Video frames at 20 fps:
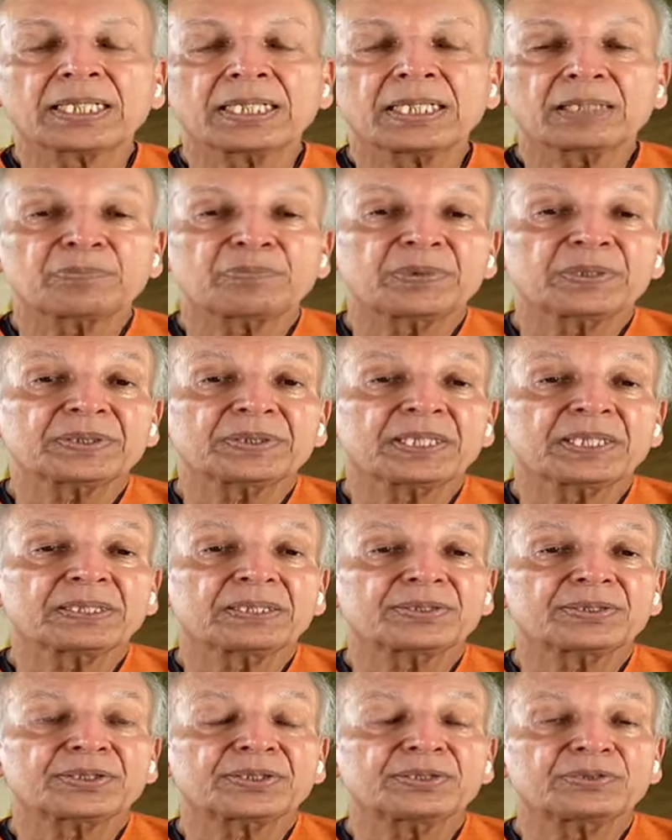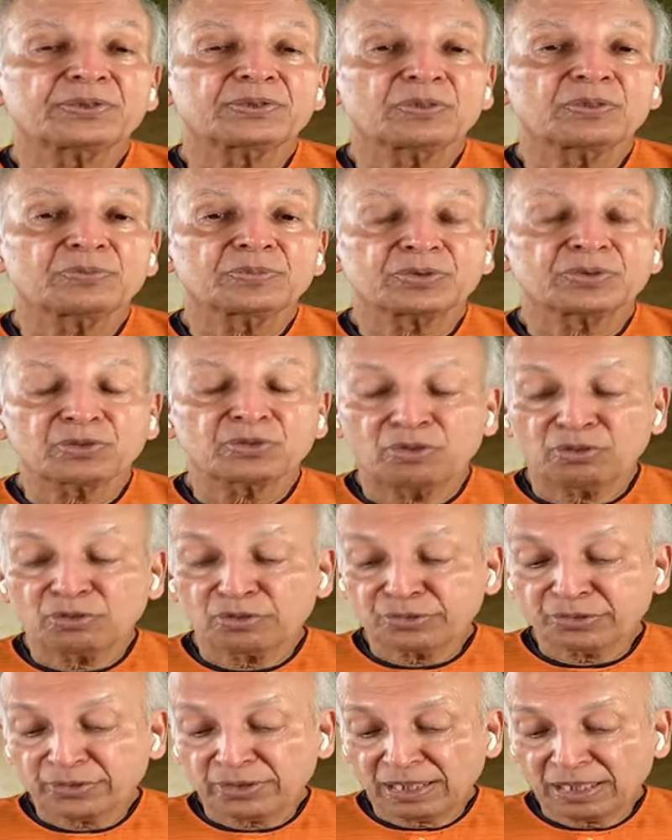Carpal tunnel syndrome is
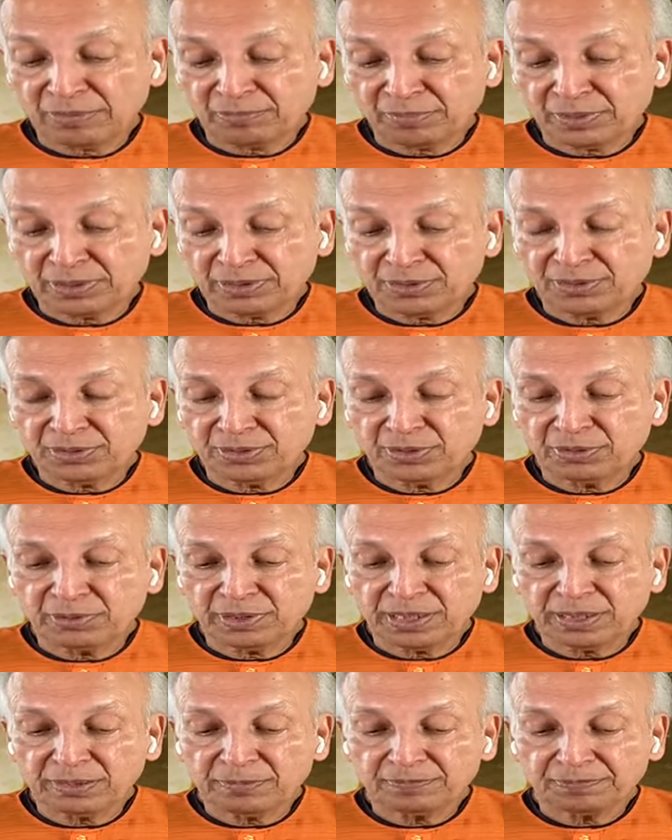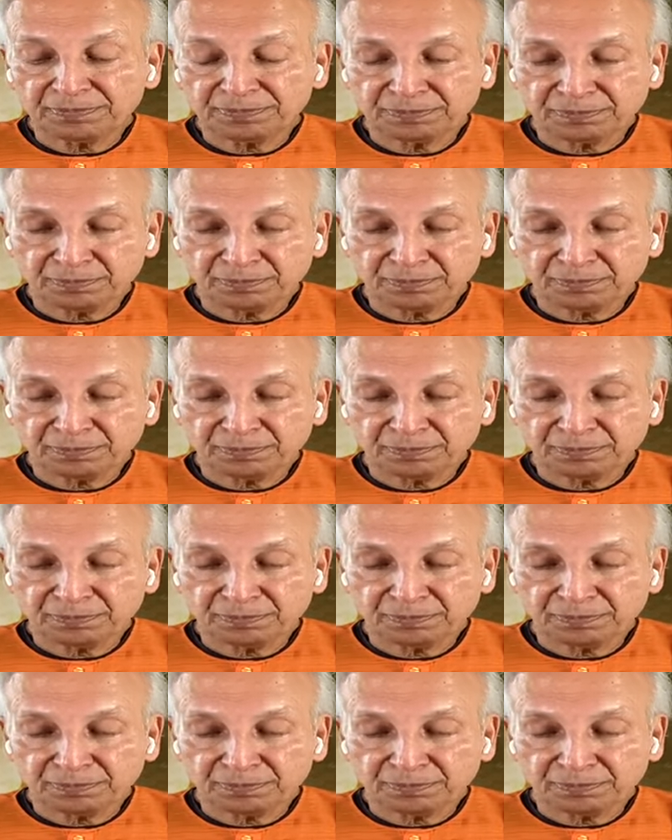also happens during